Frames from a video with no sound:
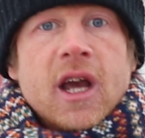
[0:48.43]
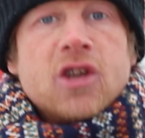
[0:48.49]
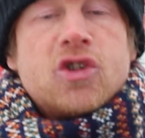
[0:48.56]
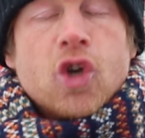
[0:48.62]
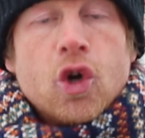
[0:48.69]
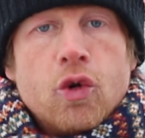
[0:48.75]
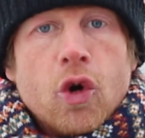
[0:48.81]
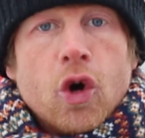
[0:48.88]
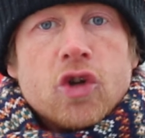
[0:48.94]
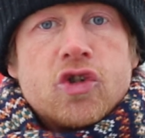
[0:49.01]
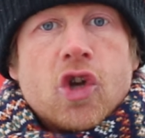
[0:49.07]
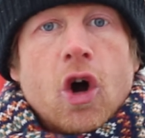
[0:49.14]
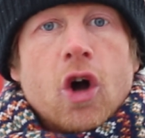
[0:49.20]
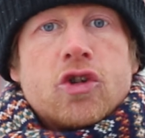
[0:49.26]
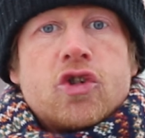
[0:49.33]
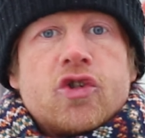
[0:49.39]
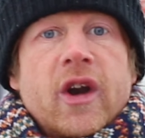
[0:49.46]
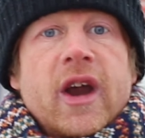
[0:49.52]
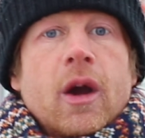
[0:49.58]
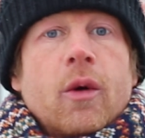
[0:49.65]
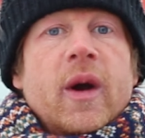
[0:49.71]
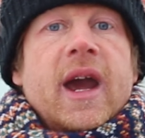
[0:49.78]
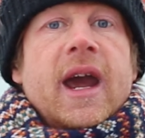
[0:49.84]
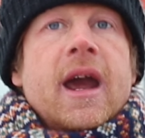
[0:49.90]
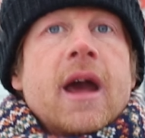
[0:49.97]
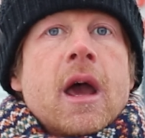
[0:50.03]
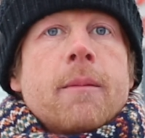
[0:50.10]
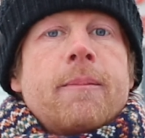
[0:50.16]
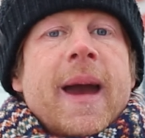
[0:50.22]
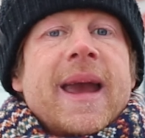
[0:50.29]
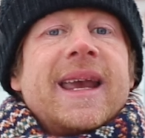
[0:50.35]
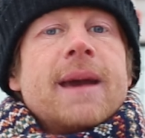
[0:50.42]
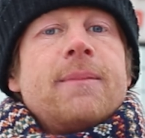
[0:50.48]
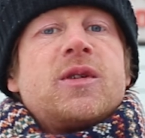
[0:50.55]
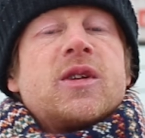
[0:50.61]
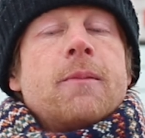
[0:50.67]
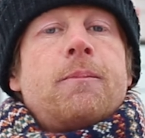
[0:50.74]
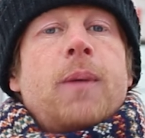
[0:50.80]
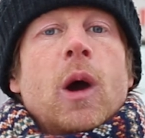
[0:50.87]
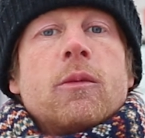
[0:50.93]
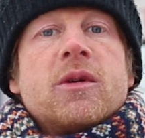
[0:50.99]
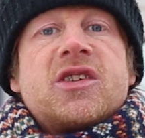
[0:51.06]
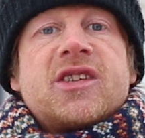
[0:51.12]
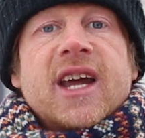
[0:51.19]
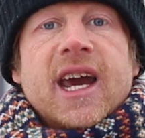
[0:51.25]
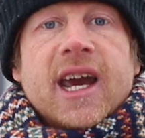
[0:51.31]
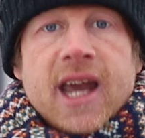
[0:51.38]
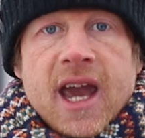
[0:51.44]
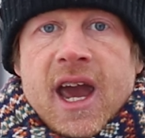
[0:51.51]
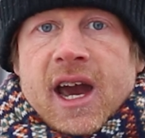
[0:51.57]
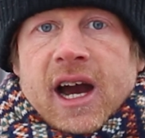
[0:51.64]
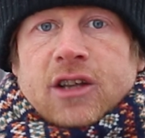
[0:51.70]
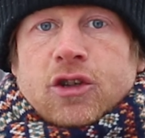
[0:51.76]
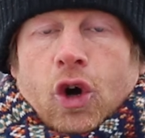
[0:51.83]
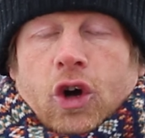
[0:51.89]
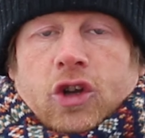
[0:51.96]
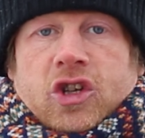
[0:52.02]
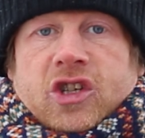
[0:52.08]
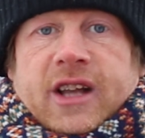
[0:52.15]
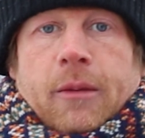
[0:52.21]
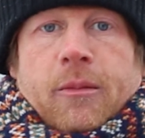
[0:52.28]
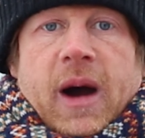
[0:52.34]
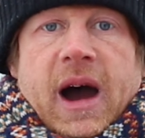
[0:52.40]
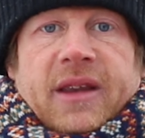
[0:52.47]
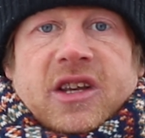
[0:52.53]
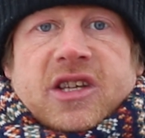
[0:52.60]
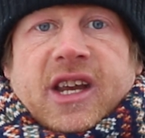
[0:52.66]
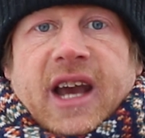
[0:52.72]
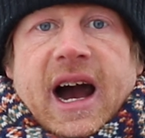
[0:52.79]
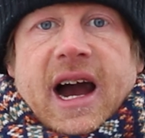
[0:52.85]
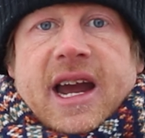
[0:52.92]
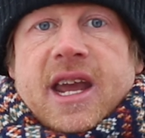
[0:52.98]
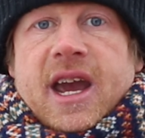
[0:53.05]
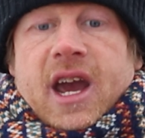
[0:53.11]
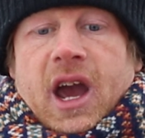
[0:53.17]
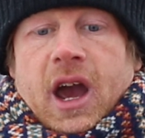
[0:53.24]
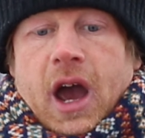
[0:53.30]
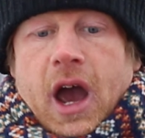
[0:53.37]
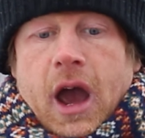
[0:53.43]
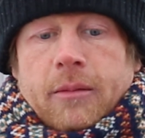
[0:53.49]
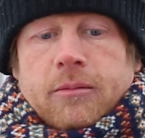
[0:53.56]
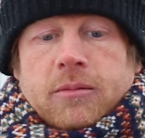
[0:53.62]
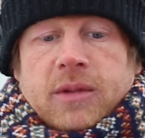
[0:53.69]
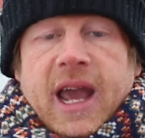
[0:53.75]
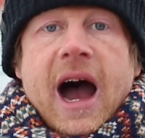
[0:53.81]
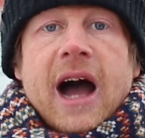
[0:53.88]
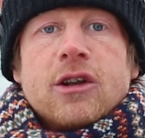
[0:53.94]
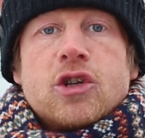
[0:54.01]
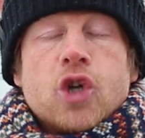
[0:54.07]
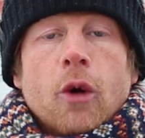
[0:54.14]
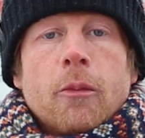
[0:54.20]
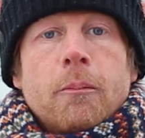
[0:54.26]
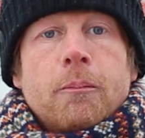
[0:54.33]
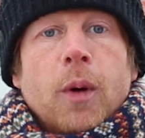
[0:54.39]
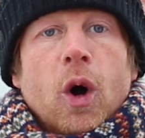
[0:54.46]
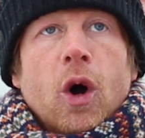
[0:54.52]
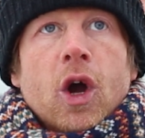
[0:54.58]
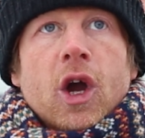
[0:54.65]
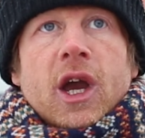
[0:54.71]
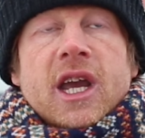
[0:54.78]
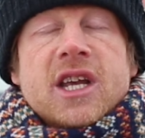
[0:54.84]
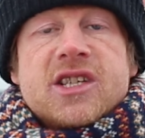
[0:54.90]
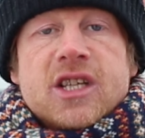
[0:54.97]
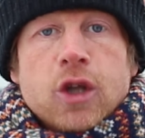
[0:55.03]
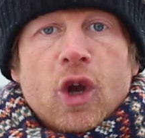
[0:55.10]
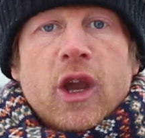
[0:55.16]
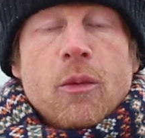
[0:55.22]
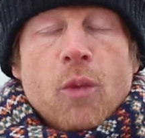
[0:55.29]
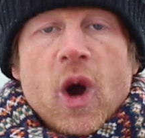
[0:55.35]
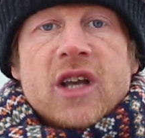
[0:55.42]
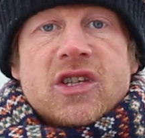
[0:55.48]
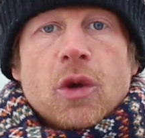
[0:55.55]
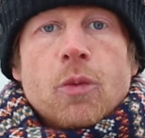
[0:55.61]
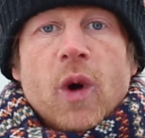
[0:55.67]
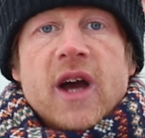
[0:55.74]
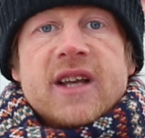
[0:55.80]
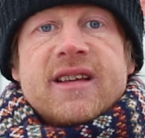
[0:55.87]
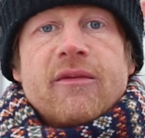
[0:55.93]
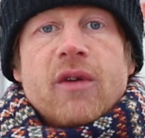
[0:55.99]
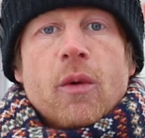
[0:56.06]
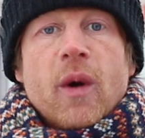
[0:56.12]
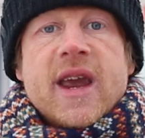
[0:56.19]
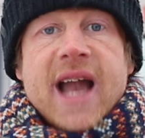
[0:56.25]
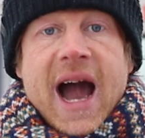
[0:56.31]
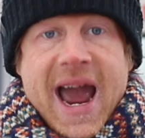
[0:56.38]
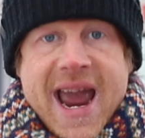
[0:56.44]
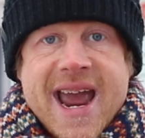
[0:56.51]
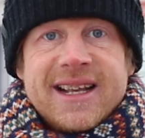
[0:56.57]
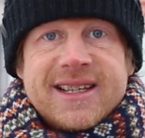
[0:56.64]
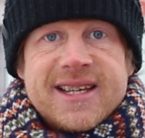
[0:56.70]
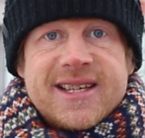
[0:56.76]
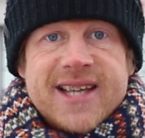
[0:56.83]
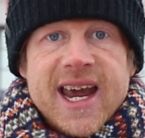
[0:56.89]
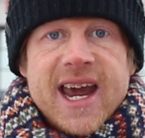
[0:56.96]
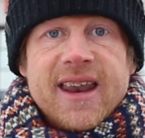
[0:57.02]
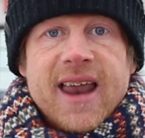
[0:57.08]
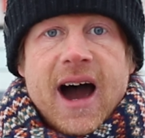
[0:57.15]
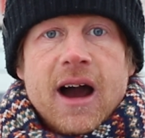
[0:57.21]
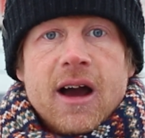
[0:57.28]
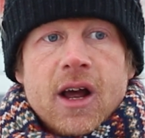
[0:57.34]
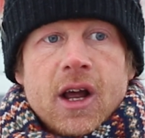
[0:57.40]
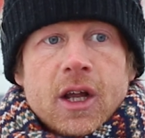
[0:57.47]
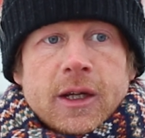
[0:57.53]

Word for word: Asoro scored straight away. Ben Gibson, poor mistake. I don't understand why this guy um, can't jump, but he's looking worse and worse every week. I hate to say that,